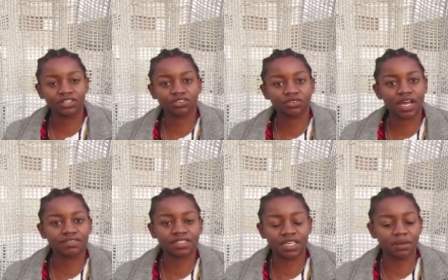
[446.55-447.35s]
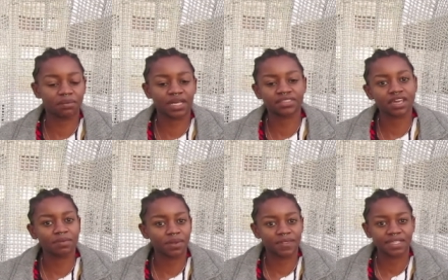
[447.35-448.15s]
and you don't have to keep like
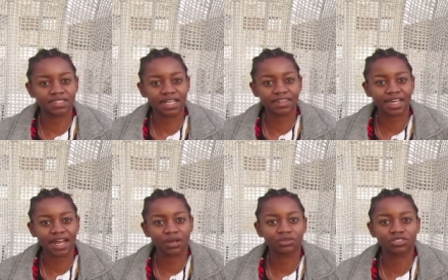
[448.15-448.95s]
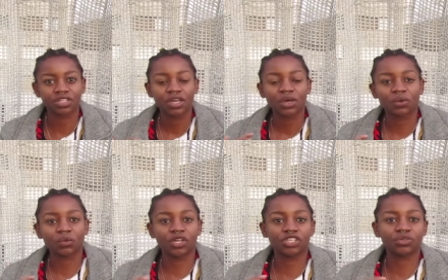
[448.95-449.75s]
typing things like that out
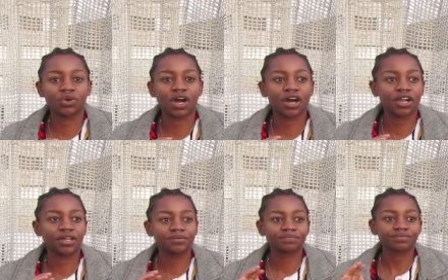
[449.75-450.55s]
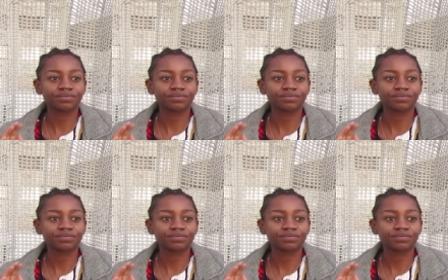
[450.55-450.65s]
when you are